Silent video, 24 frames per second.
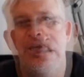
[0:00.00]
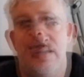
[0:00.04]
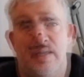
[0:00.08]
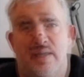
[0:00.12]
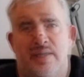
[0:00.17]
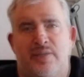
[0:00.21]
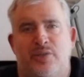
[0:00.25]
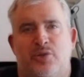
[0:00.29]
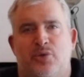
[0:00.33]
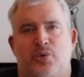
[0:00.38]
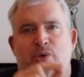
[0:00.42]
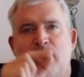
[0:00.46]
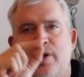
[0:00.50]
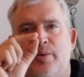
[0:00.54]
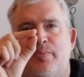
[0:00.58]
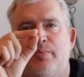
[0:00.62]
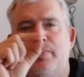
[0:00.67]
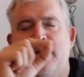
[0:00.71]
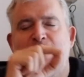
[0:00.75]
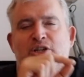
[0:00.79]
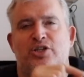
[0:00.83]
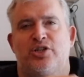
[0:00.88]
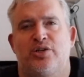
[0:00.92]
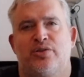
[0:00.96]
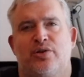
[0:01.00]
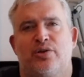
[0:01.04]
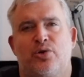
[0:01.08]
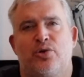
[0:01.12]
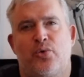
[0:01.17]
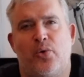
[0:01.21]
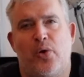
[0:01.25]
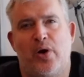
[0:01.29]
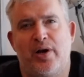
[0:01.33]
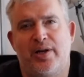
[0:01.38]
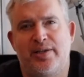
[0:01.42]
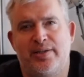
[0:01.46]
and you can measure the
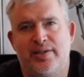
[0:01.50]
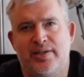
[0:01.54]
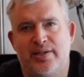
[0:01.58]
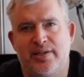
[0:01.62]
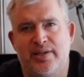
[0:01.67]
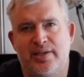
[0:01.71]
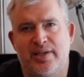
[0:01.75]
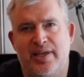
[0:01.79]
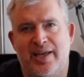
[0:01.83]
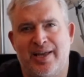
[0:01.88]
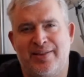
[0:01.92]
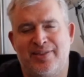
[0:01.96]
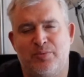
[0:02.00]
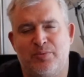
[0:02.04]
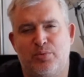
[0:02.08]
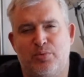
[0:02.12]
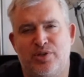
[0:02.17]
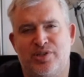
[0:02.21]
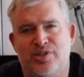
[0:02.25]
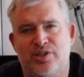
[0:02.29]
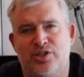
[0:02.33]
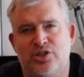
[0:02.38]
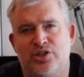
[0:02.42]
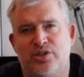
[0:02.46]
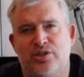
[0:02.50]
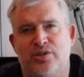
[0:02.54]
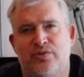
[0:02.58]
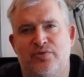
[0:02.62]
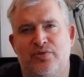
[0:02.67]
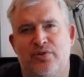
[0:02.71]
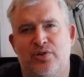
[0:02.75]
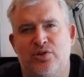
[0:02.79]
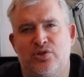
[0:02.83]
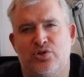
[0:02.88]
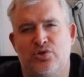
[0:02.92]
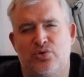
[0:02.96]
quality and the precision of
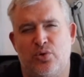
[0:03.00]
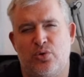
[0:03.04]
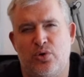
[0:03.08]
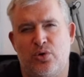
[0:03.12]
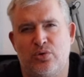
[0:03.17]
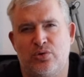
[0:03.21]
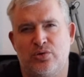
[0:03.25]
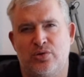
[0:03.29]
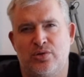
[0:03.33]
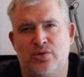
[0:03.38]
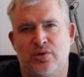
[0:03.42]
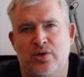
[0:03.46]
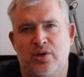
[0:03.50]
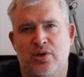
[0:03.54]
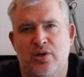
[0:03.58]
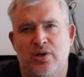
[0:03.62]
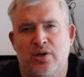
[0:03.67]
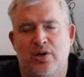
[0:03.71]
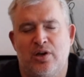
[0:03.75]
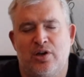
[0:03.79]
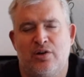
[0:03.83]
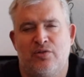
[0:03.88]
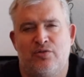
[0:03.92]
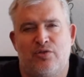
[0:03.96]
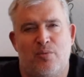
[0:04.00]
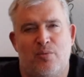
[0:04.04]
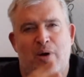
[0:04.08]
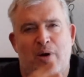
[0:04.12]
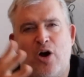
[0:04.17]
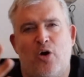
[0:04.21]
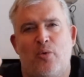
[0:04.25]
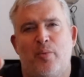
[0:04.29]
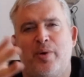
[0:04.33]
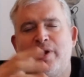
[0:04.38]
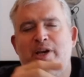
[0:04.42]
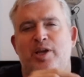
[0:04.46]
the strokes from
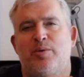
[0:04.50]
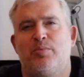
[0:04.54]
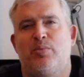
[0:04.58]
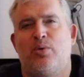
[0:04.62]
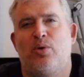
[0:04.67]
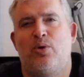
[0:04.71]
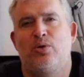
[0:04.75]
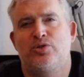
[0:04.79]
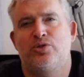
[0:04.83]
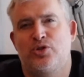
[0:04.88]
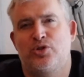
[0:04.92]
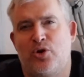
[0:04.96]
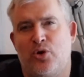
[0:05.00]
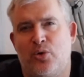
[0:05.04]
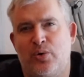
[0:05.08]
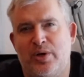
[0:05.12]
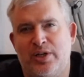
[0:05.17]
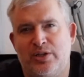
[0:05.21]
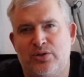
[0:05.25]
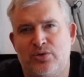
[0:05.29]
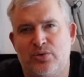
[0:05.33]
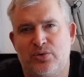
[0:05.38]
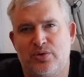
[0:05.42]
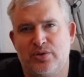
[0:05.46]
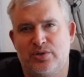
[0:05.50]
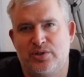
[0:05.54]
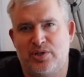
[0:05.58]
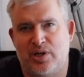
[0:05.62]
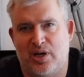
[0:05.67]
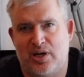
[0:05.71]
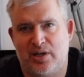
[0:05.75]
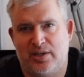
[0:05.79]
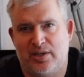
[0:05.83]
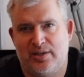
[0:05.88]
how many balls go into the target.